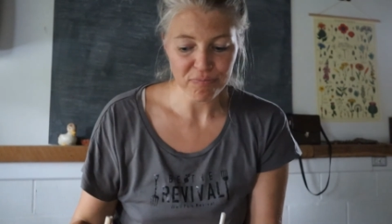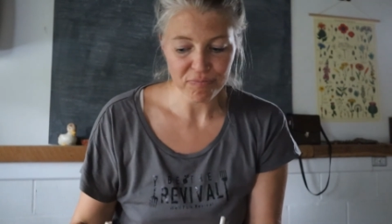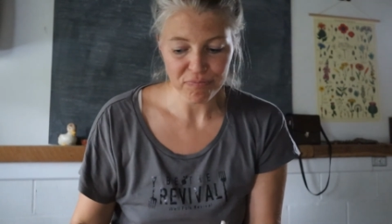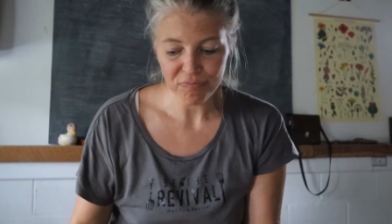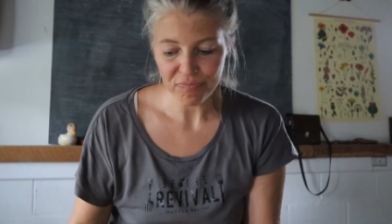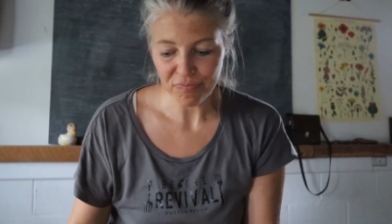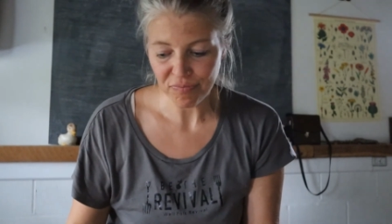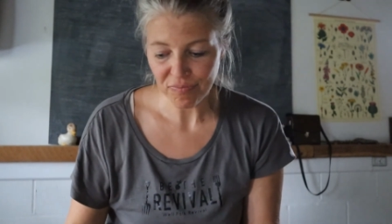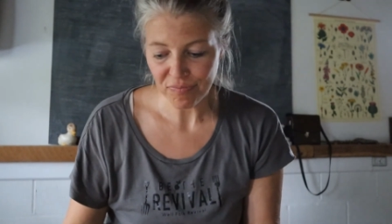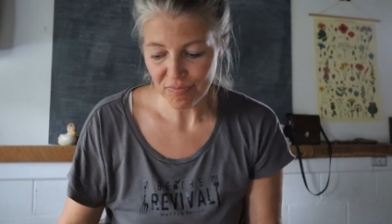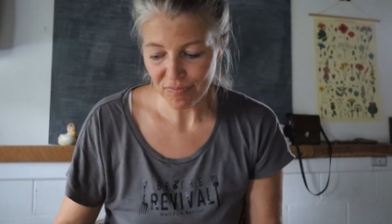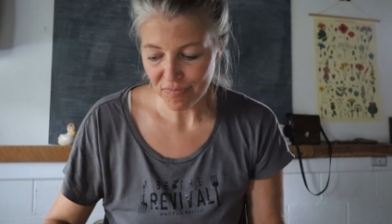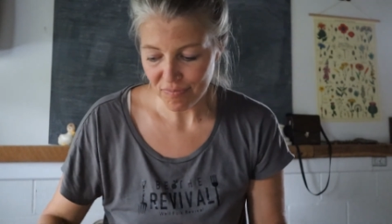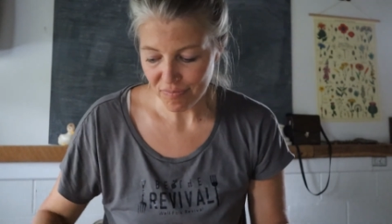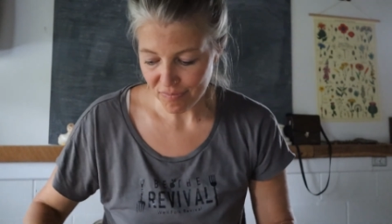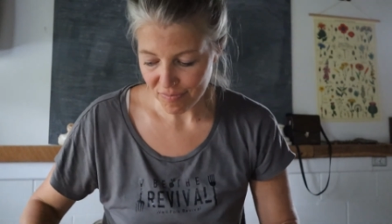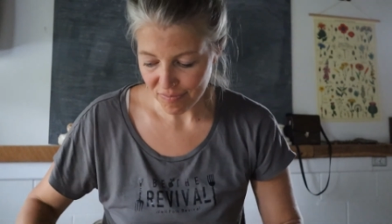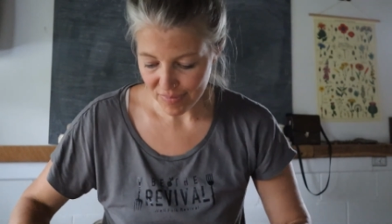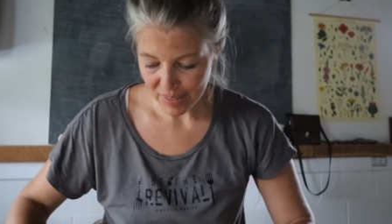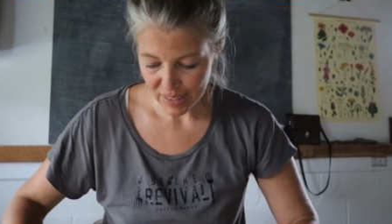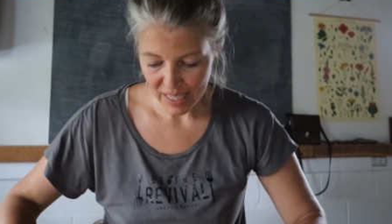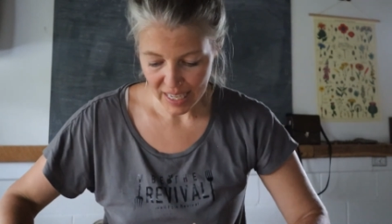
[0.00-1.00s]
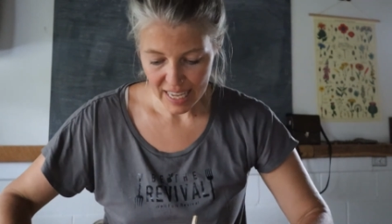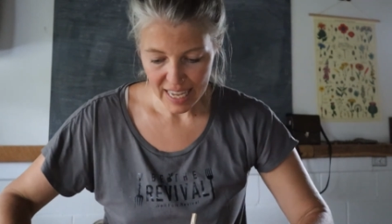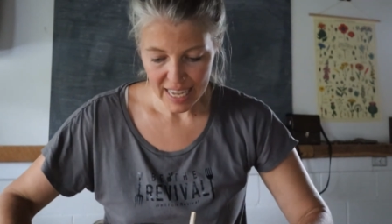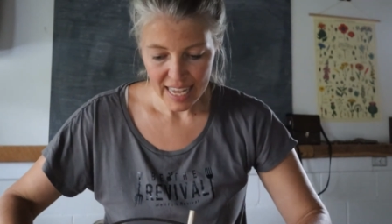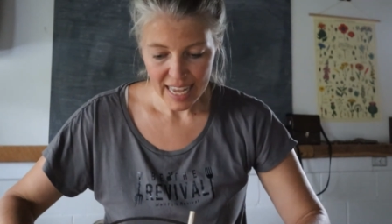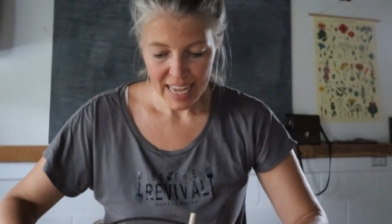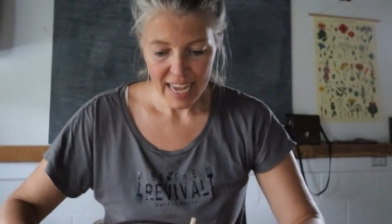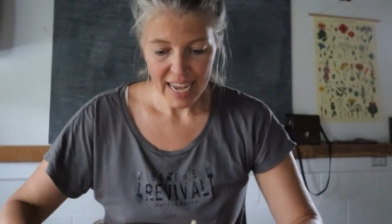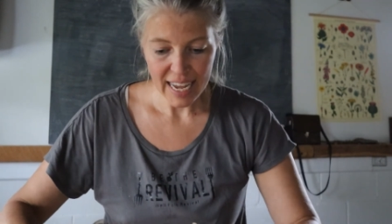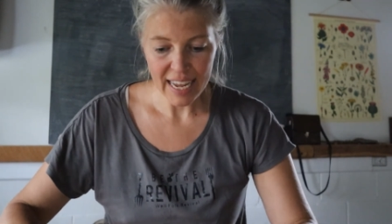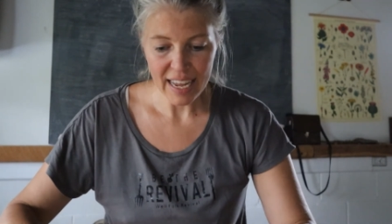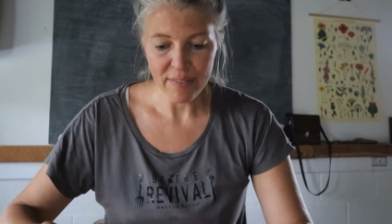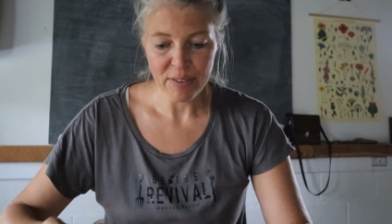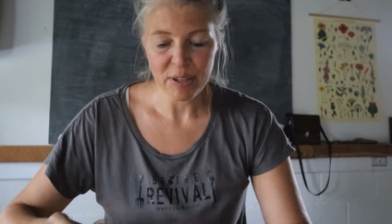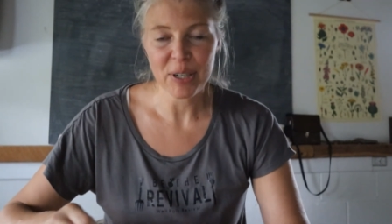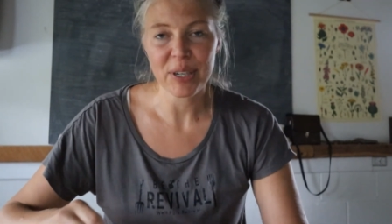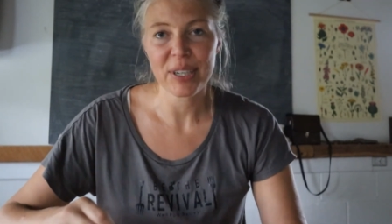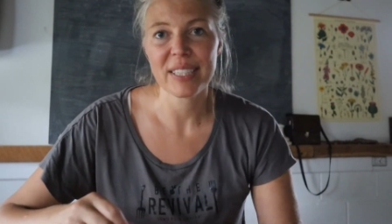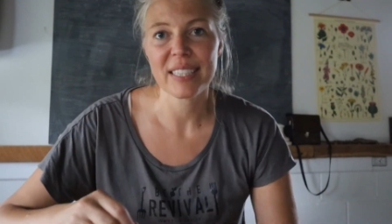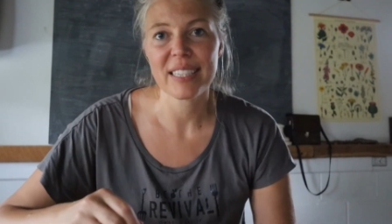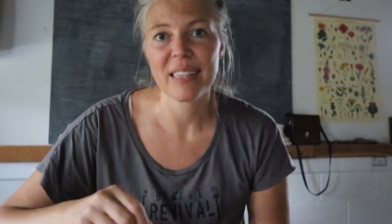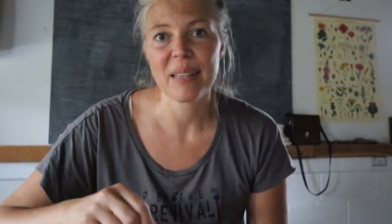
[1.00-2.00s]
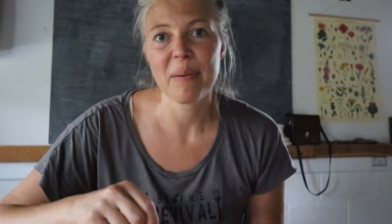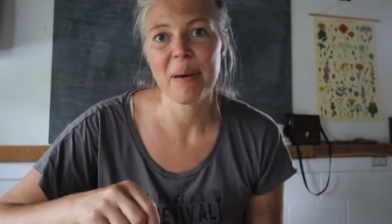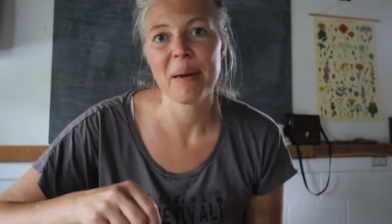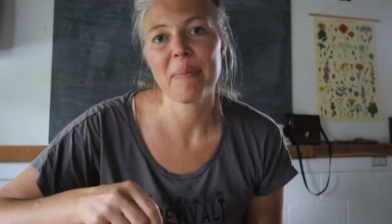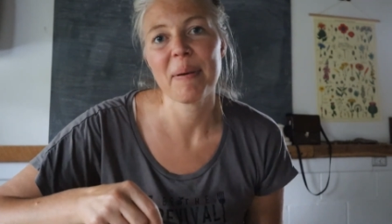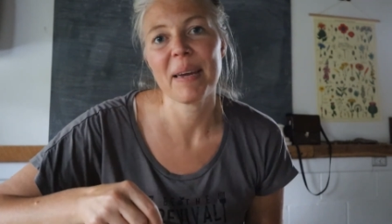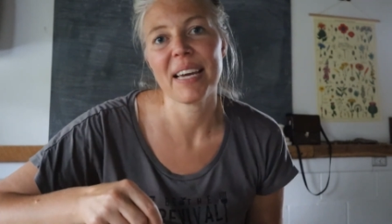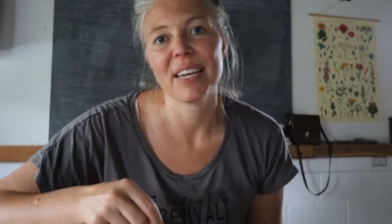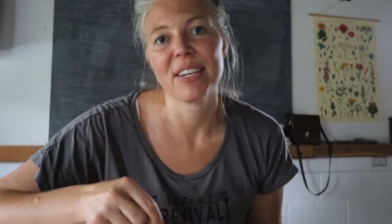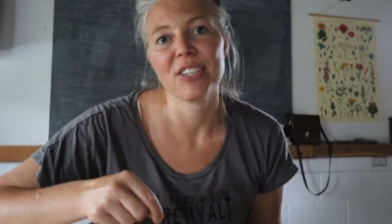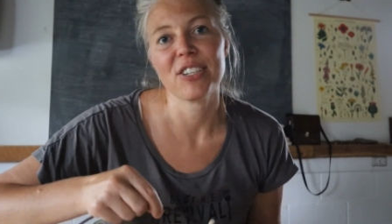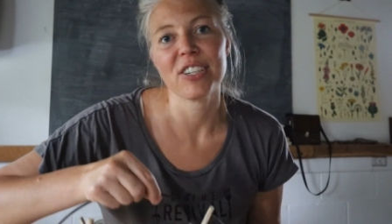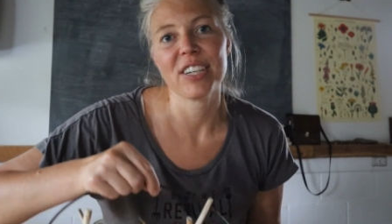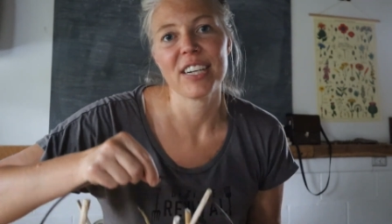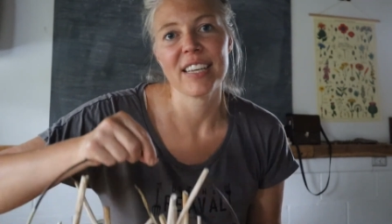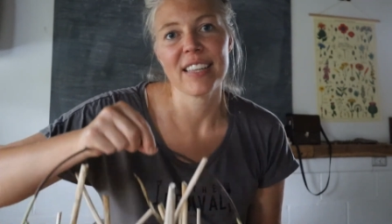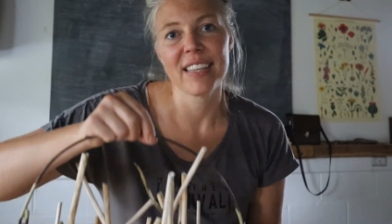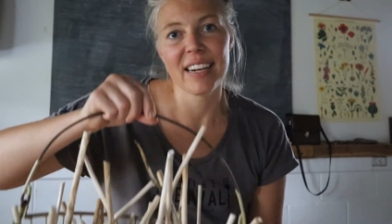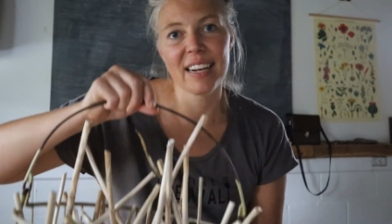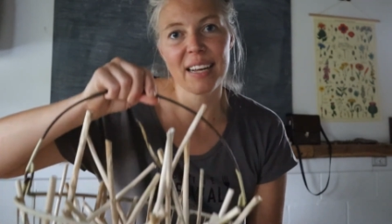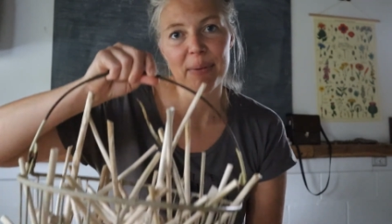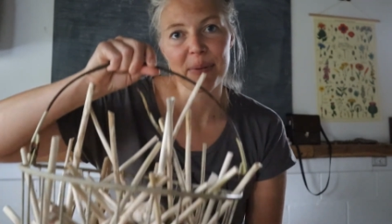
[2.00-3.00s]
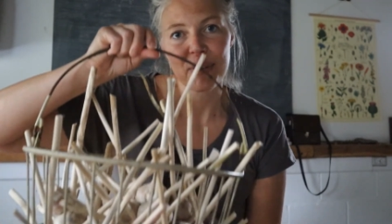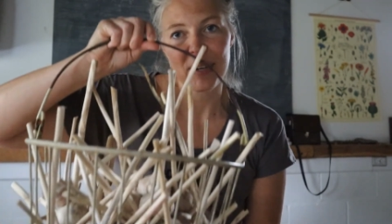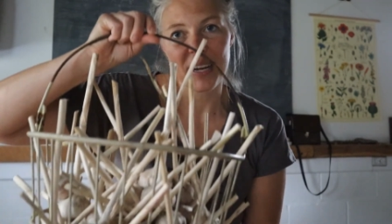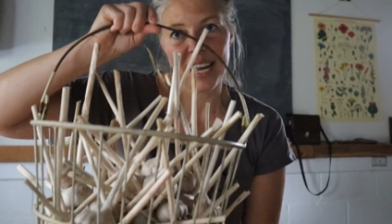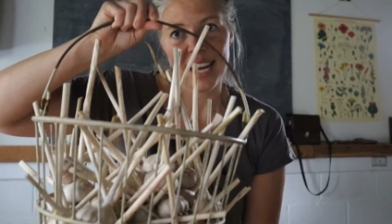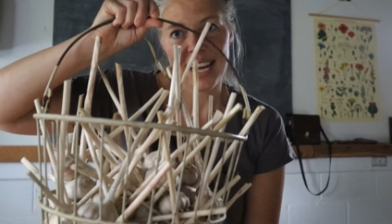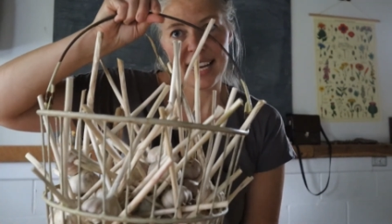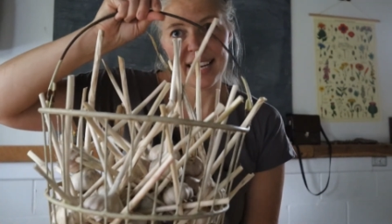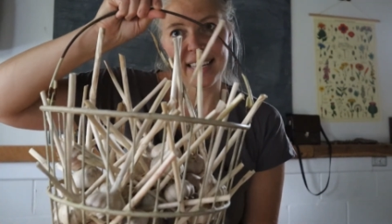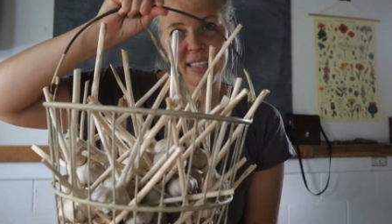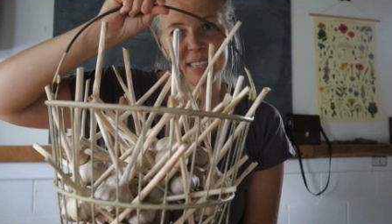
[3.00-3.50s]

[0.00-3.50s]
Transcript: I have hooks in my pantry that I will hang